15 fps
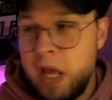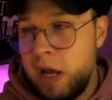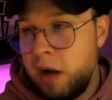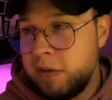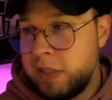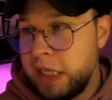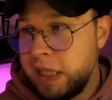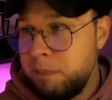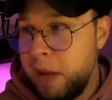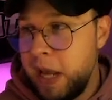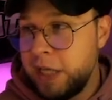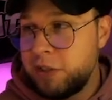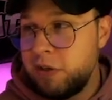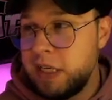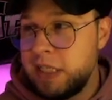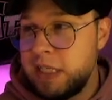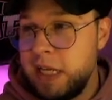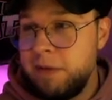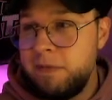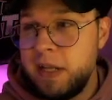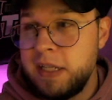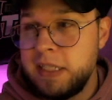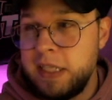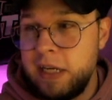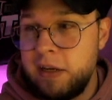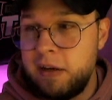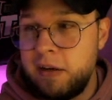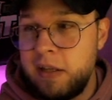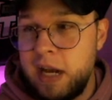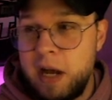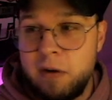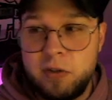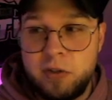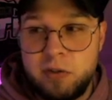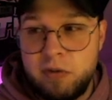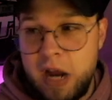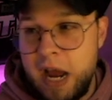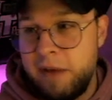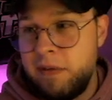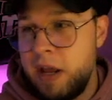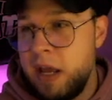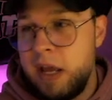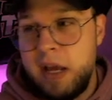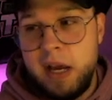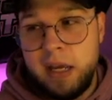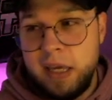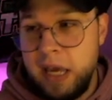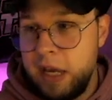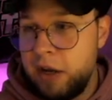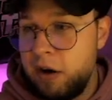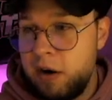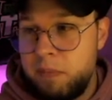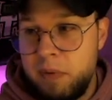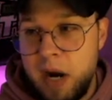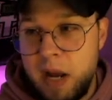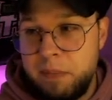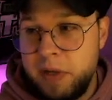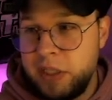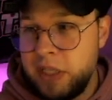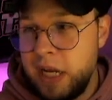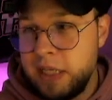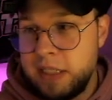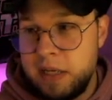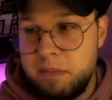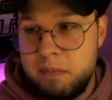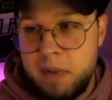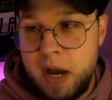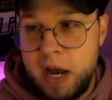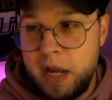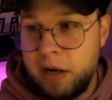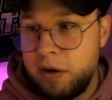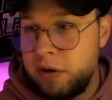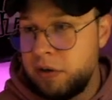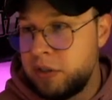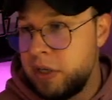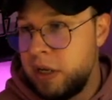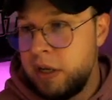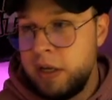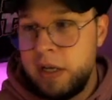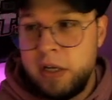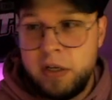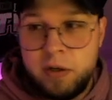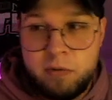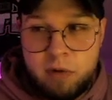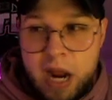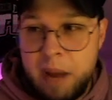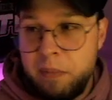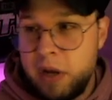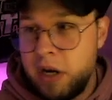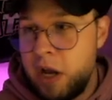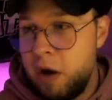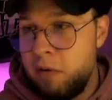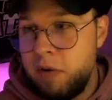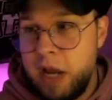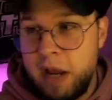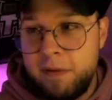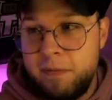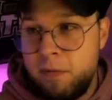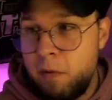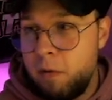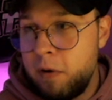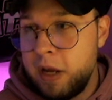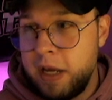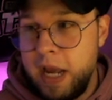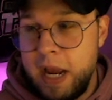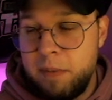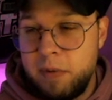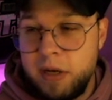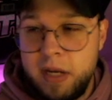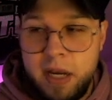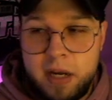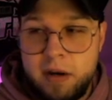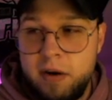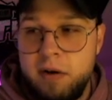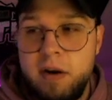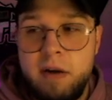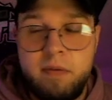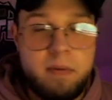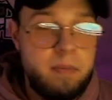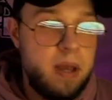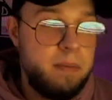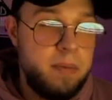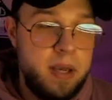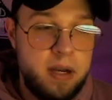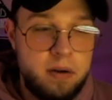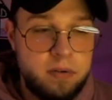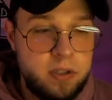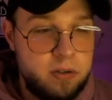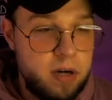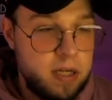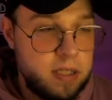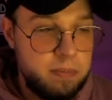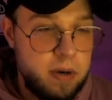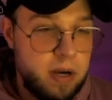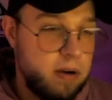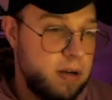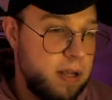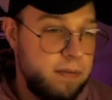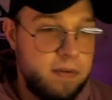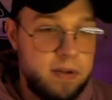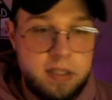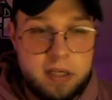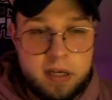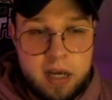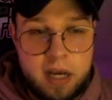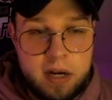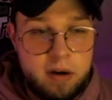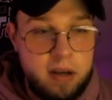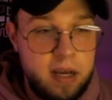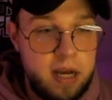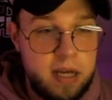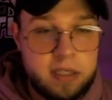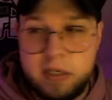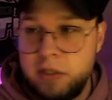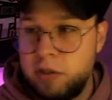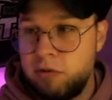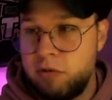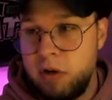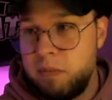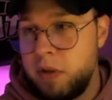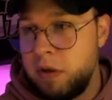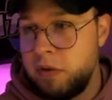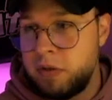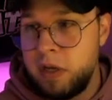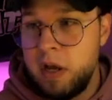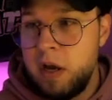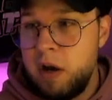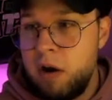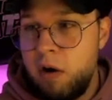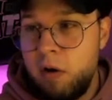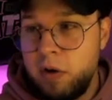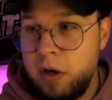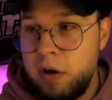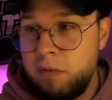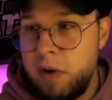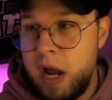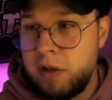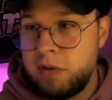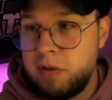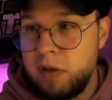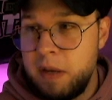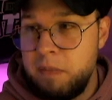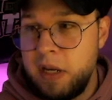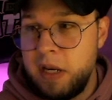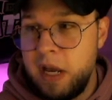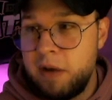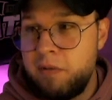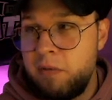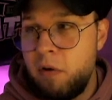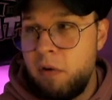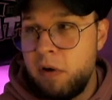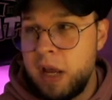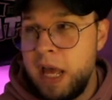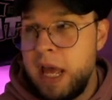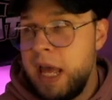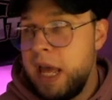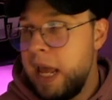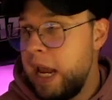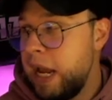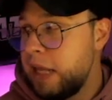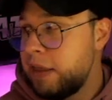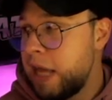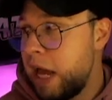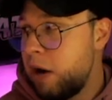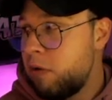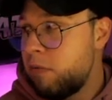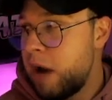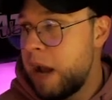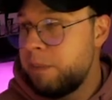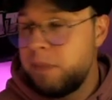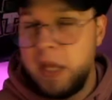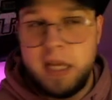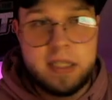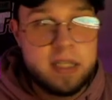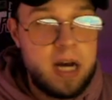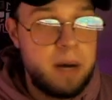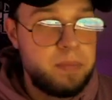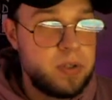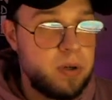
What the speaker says: I'll take the Patriots defense here, and then I'll draft a kicker, probably Jason Myers, Graham Gano, Nick Folk, Cameron Dicker, whoever it may be. Don't stress about your defense and kicker. You guys can stream those all year round. So give me Nick Folk. And that'll wrap things up.